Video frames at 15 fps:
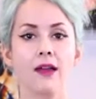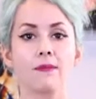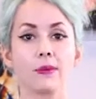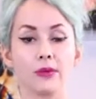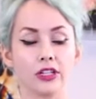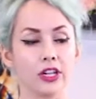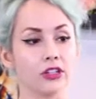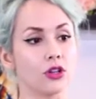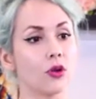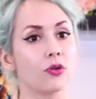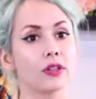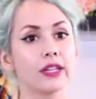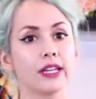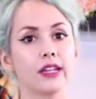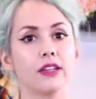but we can
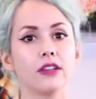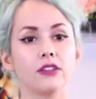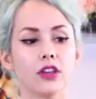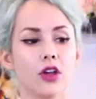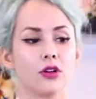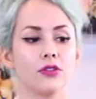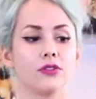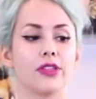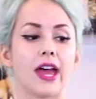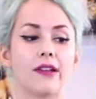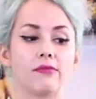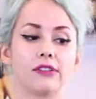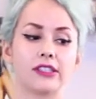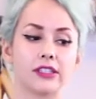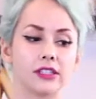totally know
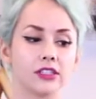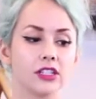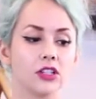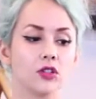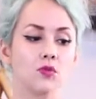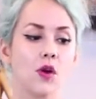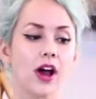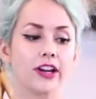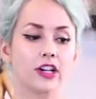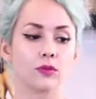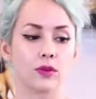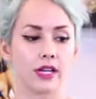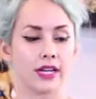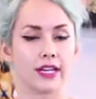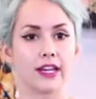that with distilled water
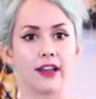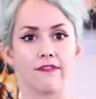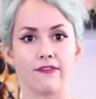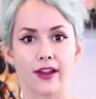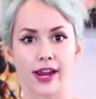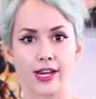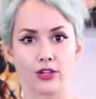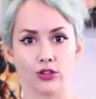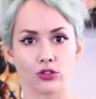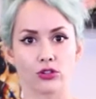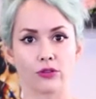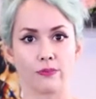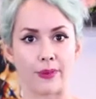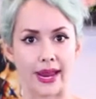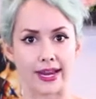we're getting a very
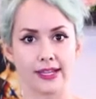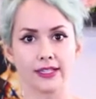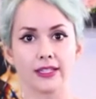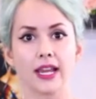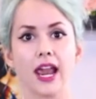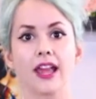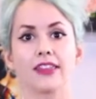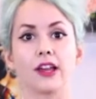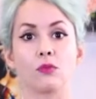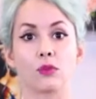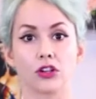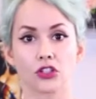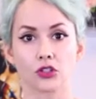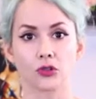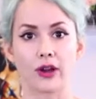neutral base that
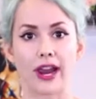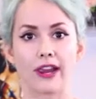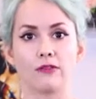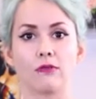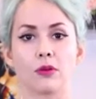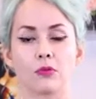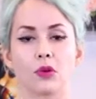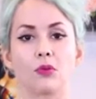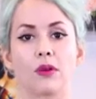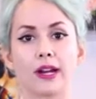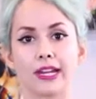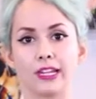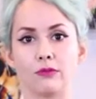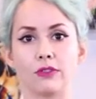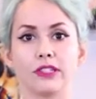works great when we're
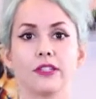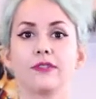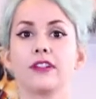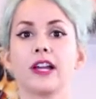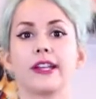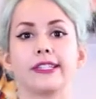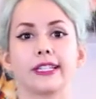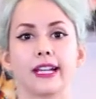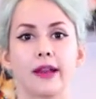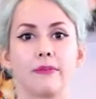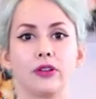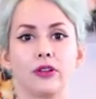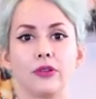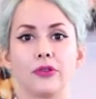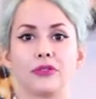working with different kinds of
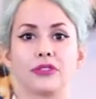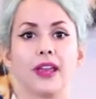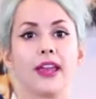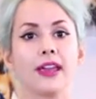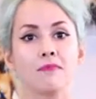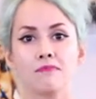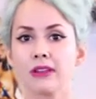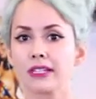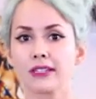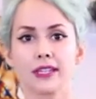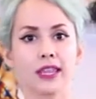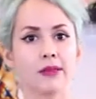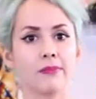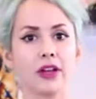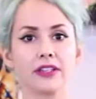chemicals,
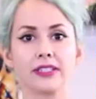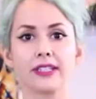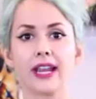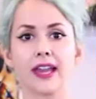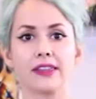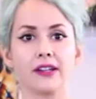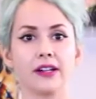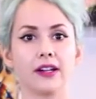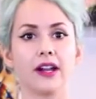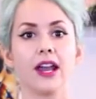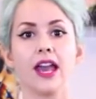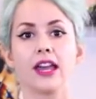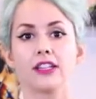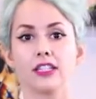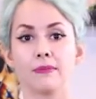mixing them all together
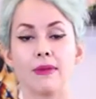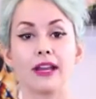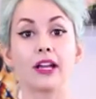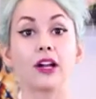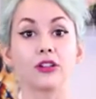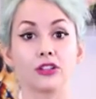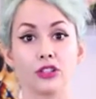to make our